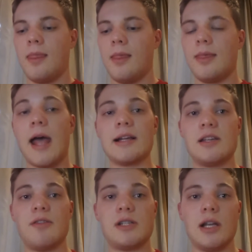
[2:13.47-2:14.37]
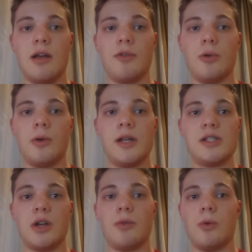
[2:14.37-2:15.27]
activity level in
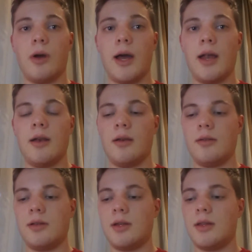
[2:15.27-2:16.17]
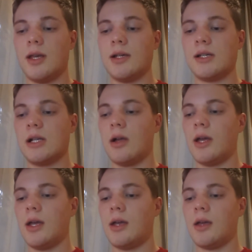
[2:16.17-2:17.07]
general and things
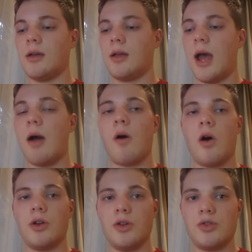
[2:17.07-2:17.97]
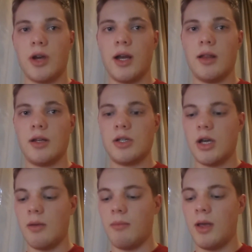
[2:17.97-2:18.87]
like how hard you train in the
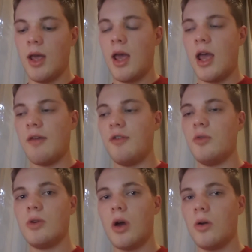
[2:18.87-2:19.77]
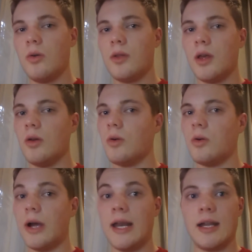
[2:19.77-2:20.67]
gym. If you know that you're
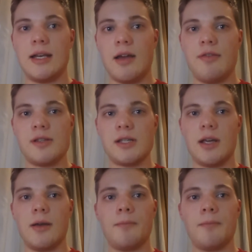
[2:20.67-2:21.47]
in a deficit,